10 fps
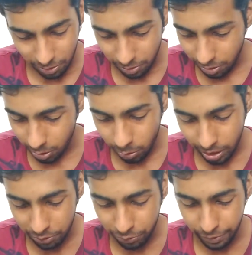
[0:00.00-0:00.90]
Wow, I
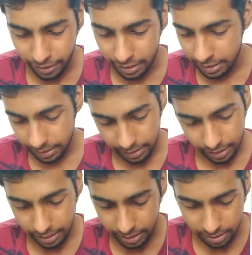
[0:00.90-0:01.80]

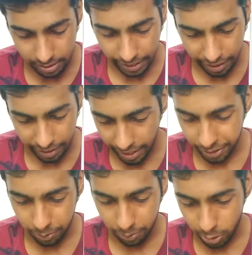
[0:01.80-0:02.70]
think it's that
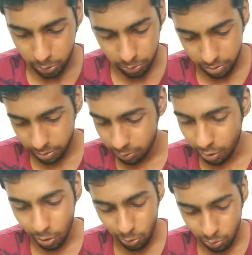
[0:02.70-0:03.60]
die.
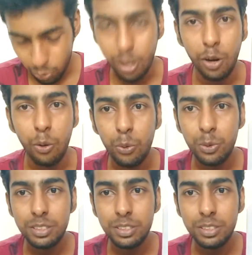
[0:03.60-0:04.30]
Wow.